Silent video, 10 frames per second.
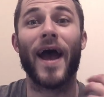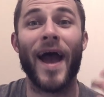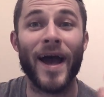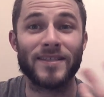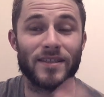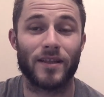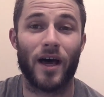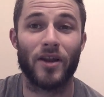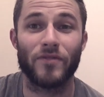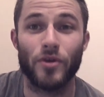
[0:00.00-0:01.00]
asked a
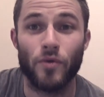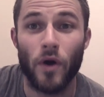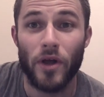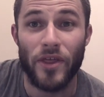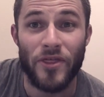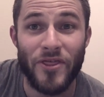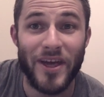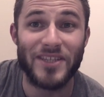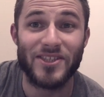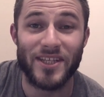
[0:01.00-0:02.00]
lot of you the
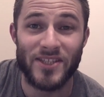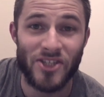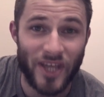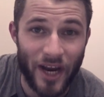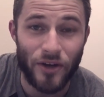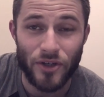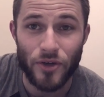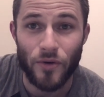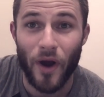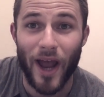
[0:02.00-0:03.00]
things that scared you,